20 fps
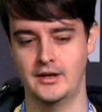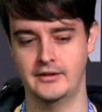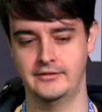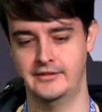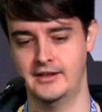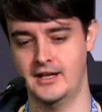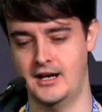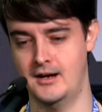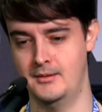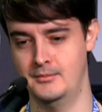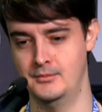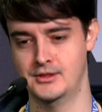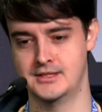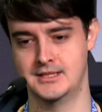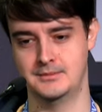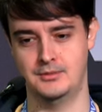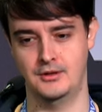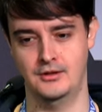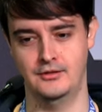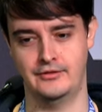why there are
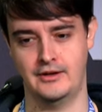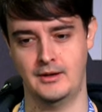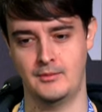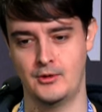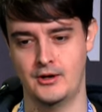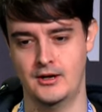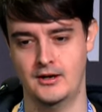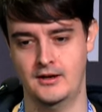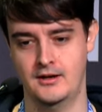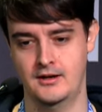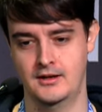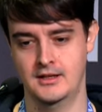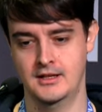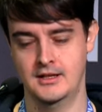multiple firmware,